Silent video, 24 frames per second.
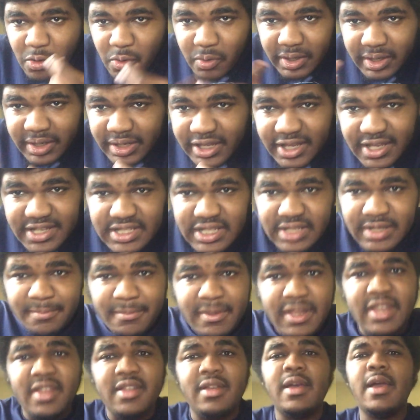what it is. It
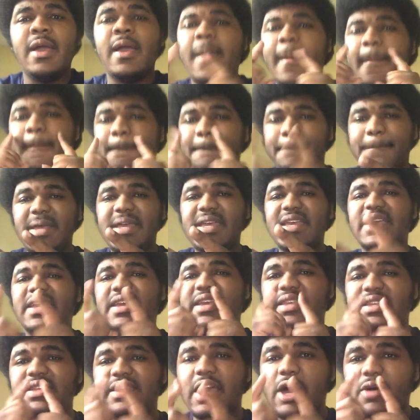means
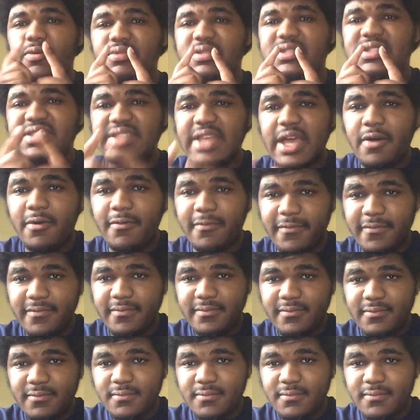be yourself.